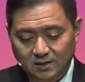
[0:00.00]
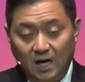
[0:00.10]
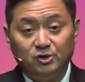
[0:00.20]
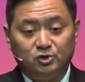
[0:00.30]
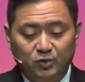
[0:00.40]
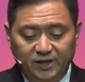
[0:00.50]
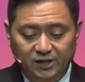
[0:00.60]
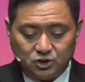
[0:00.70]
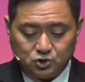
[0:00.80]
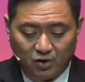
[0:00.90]
The 120
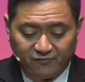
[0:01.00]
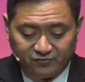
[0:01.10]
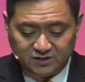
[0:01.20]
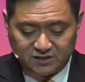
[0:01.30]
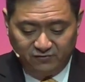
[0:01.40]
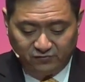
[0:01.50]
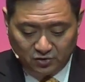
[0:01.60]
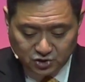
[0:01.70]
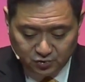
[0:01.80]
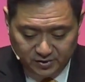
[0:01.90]
years referenced in
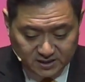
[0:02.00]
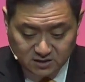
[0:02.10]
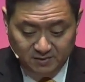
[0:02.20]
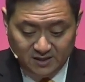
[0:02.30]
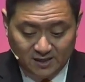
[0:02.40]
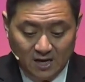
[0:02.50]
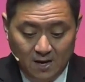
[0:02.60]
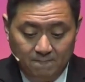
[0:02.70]
verse 3 doesn't mean that